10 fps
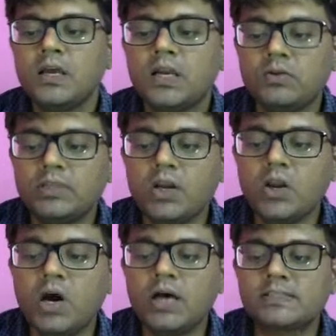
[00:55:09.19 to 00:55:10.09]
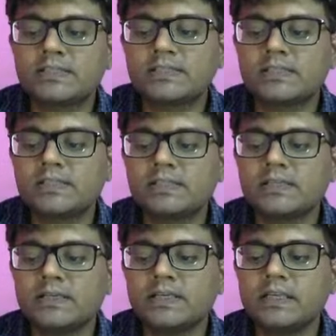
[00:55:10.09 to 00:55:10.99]
Now the loss
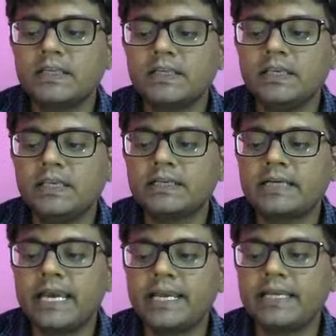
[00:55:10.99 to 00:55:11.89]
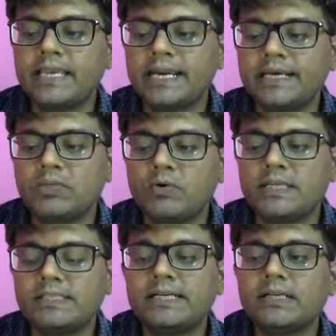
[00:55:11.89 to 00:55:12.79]
in kinetic energy, what
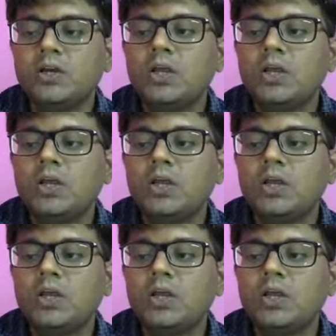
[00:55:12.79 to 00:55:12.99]
is it?